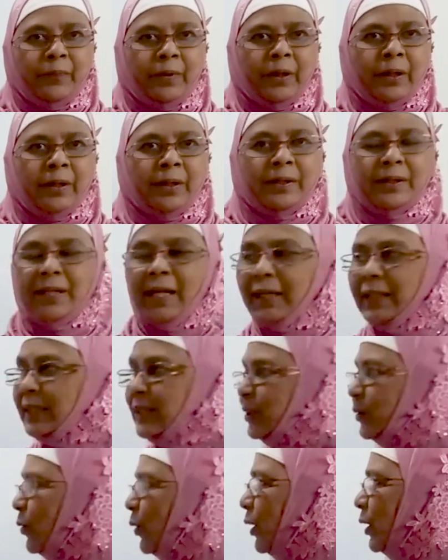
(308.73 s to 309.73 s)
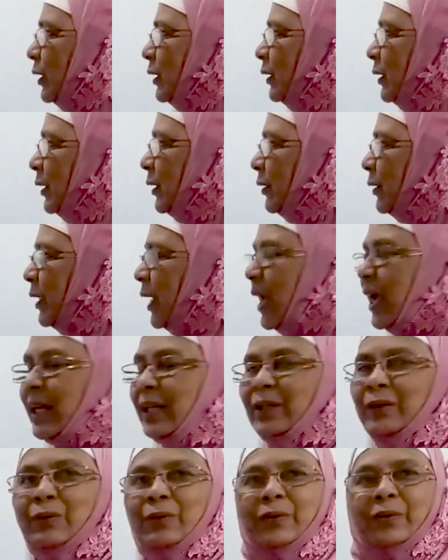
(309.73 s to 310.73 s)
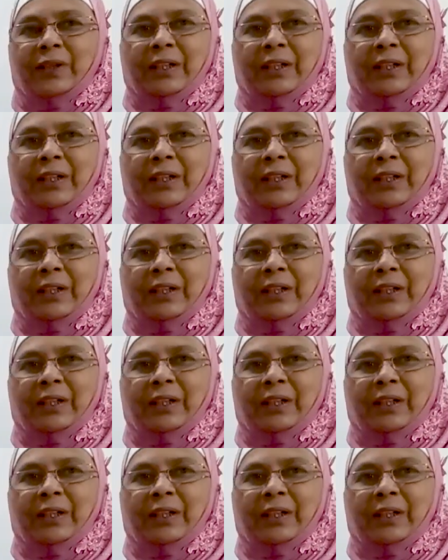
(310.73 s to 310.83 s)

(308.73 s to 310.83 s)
That is called encoding.